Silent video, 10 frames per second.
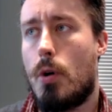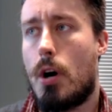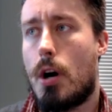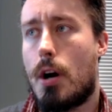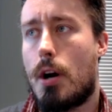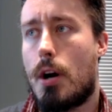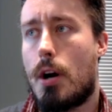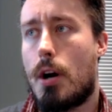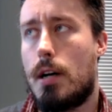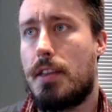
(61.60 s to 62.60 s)
are
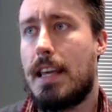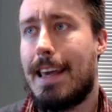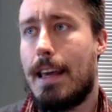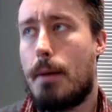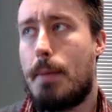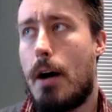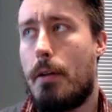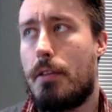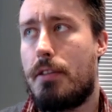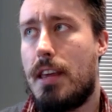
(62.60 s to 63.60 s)
thinking
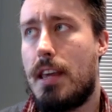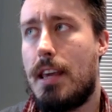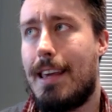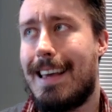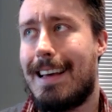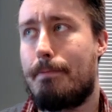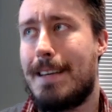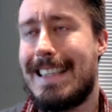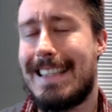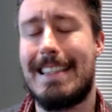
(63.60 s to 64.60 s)
about the
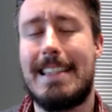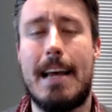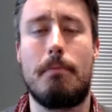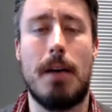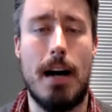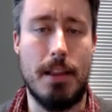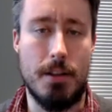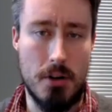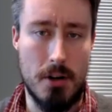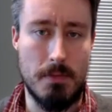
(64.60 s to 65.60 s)
business intent behind the
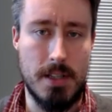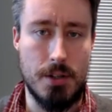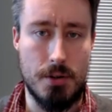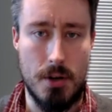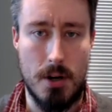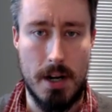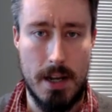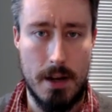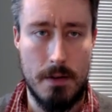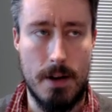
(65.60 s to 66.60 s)
terms that you're targeting.
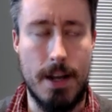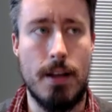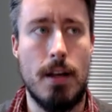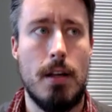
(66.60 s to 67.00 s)
Right.